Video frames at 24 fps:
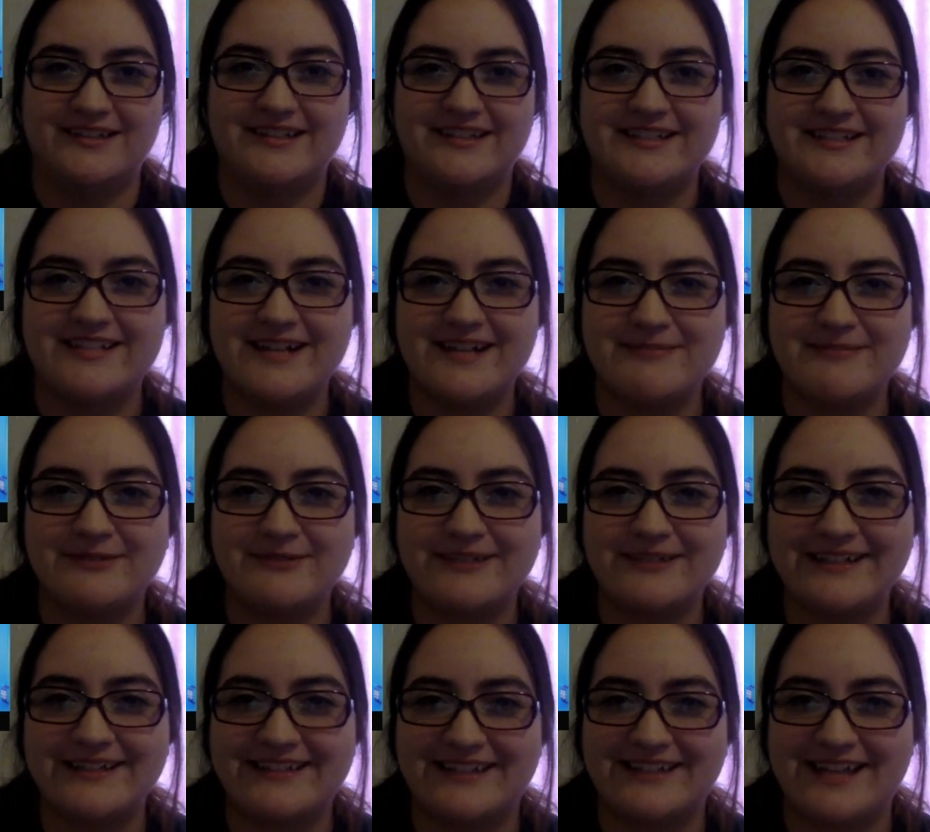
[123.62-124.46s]
Stop
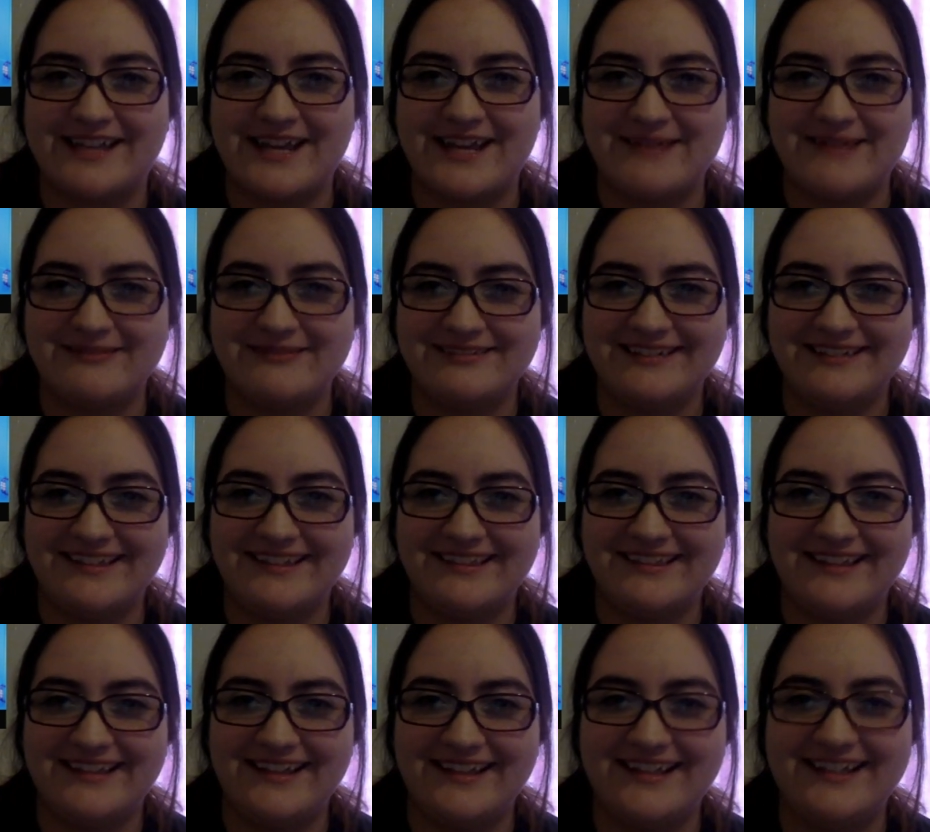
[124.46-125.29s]
looking at the camera like
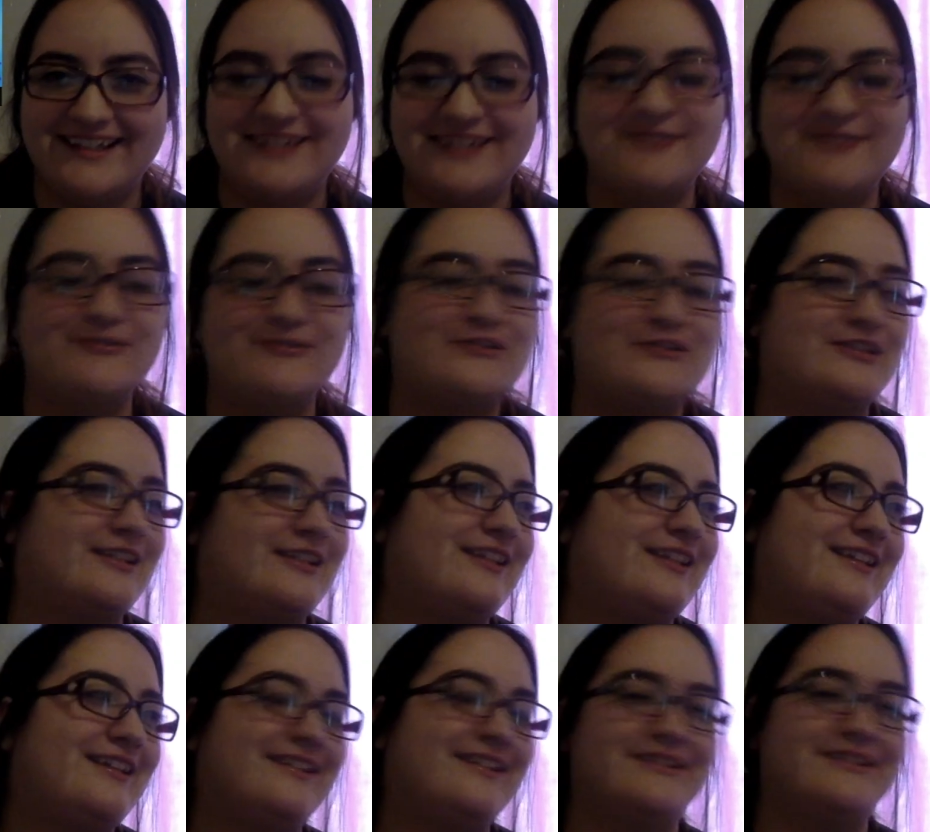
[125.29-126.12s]
that. You,
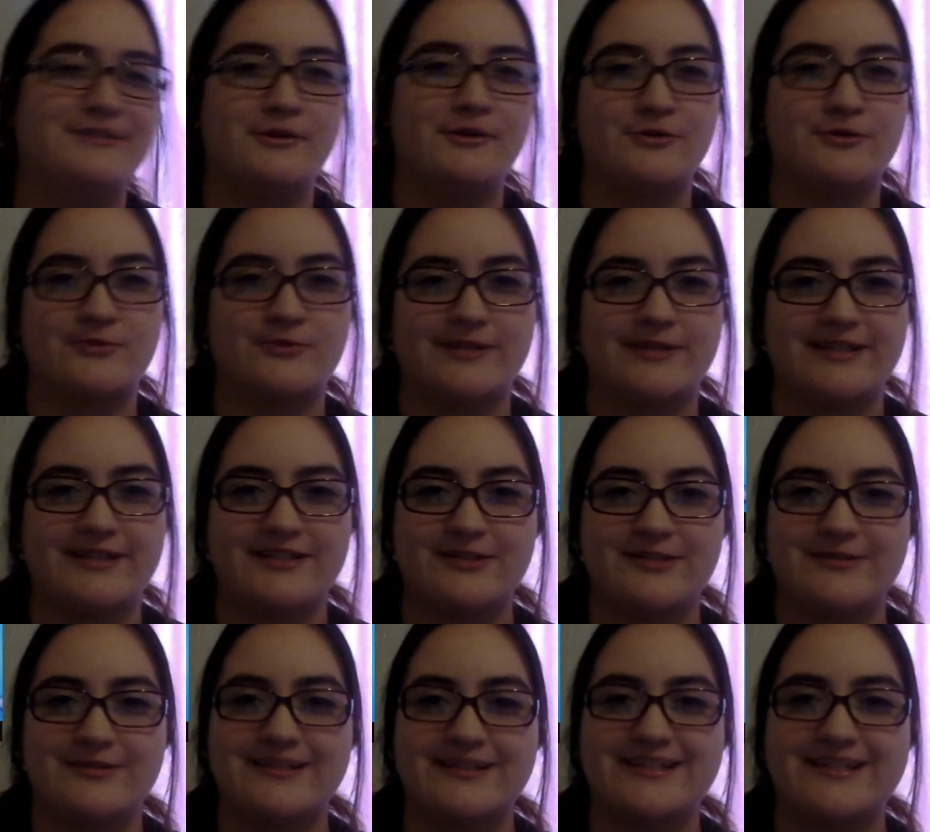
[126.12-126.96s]
he knows oh
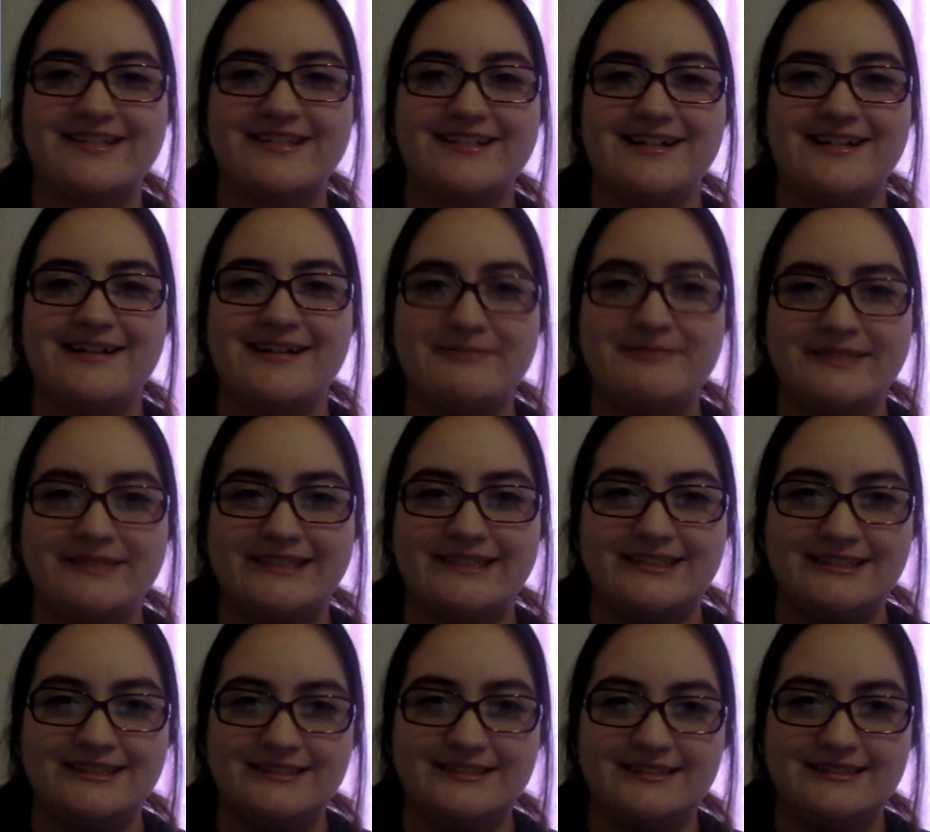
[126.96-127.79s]
what he's oh doing. God, Stop it.
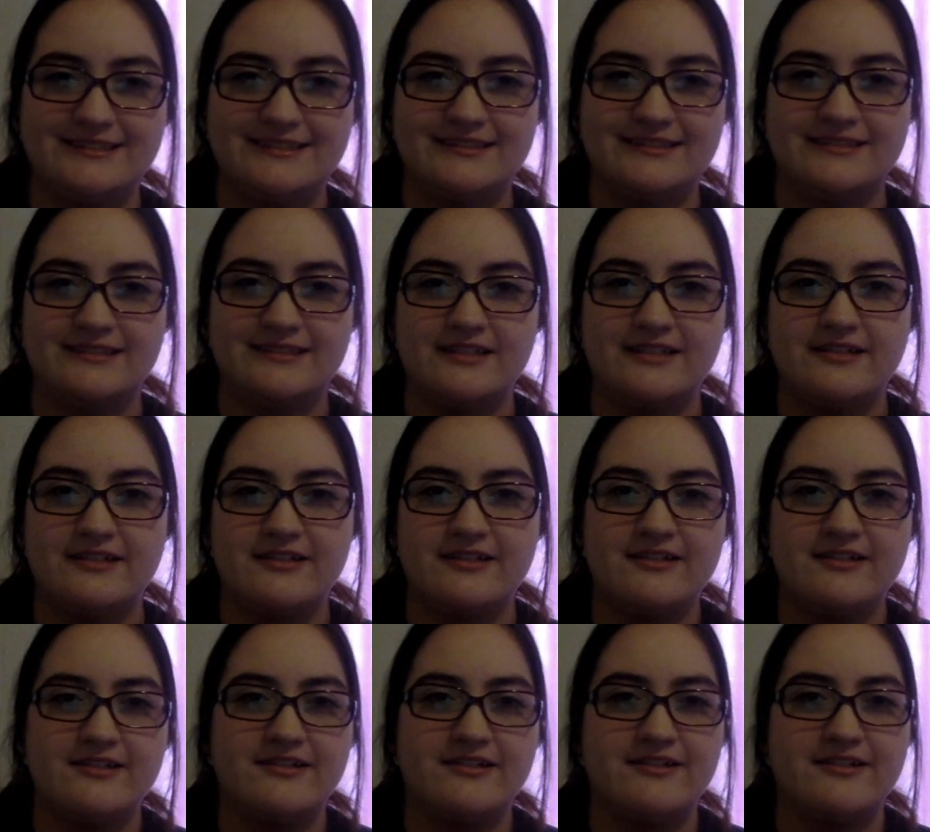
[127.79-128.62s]

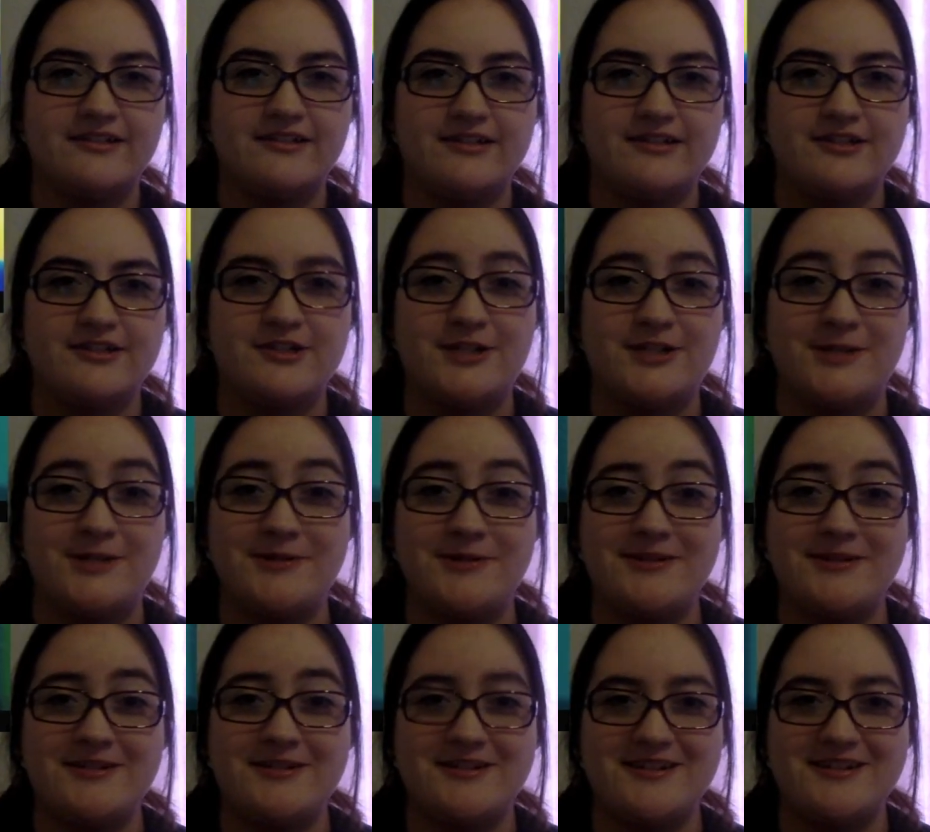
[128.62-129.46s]
it Do
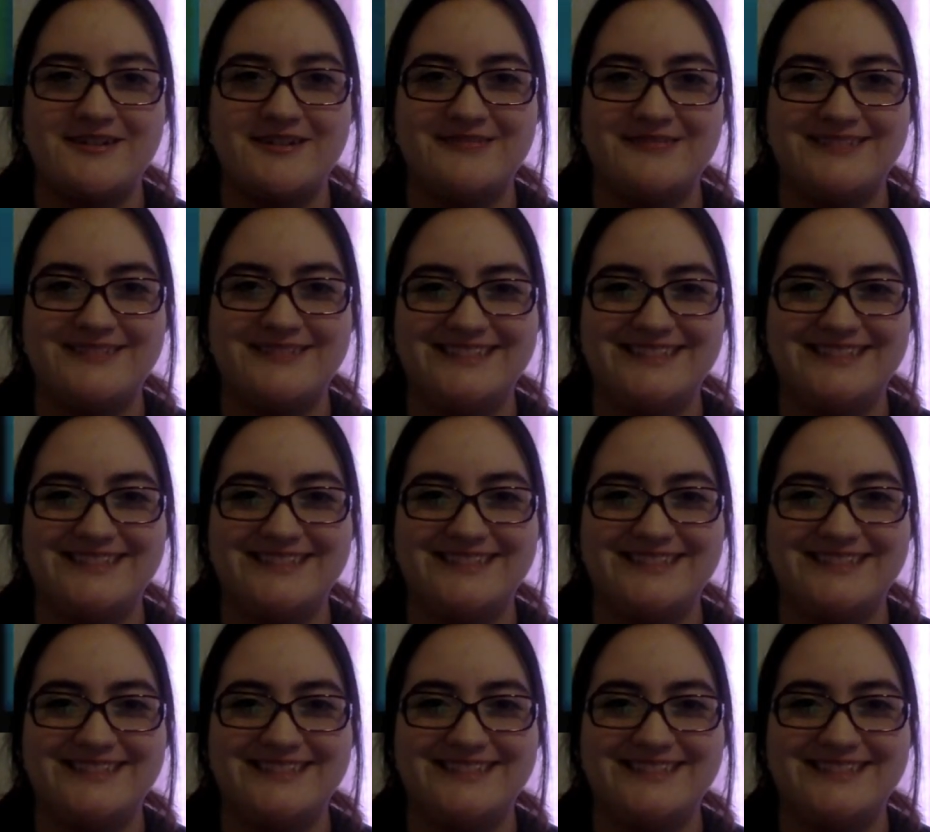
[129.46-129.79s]
disturbed.